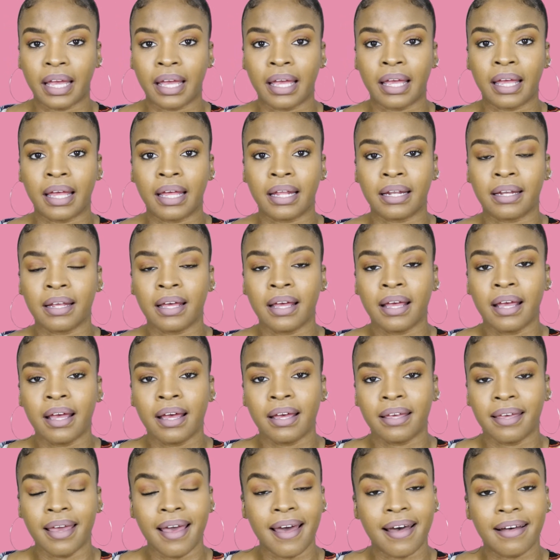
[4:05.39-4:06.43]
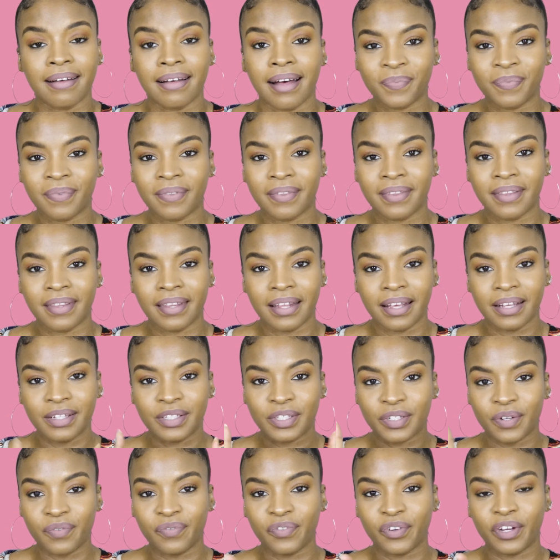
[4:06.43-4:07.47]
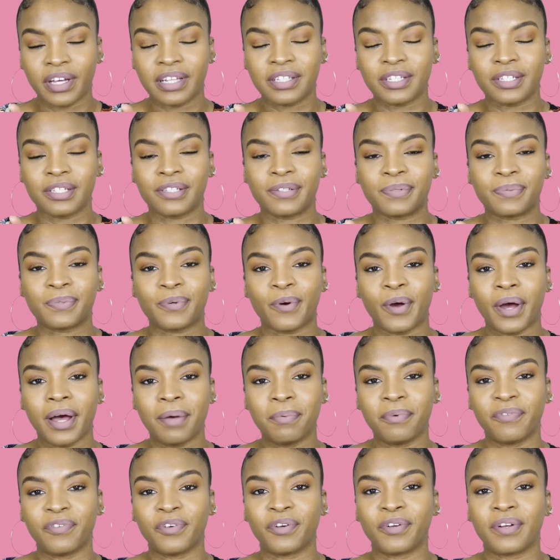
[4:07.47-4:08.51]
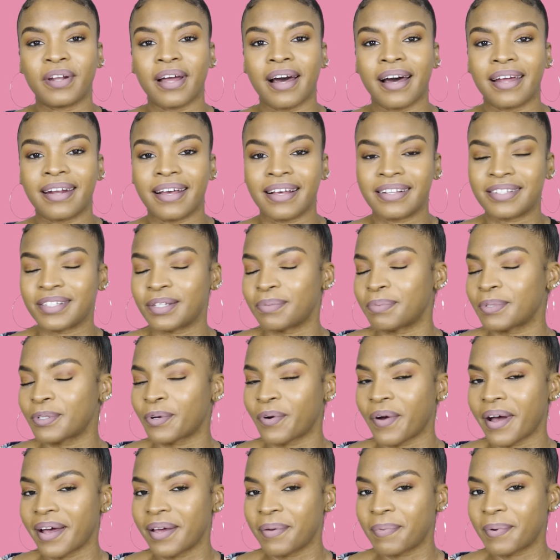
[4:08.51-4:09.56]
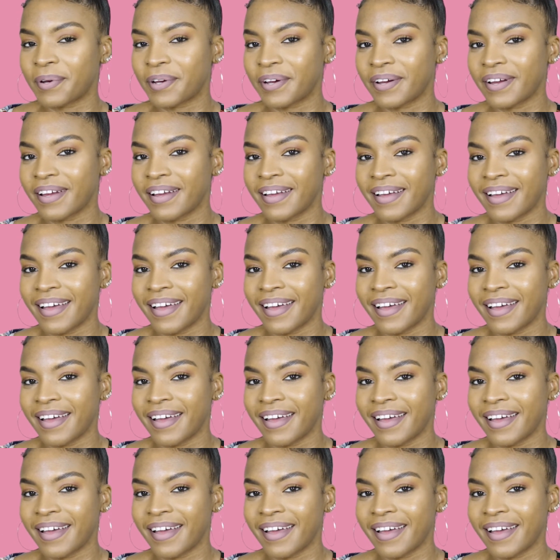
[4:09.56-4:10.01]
And yeah, don't forget to subscribe if you're not a subscriber.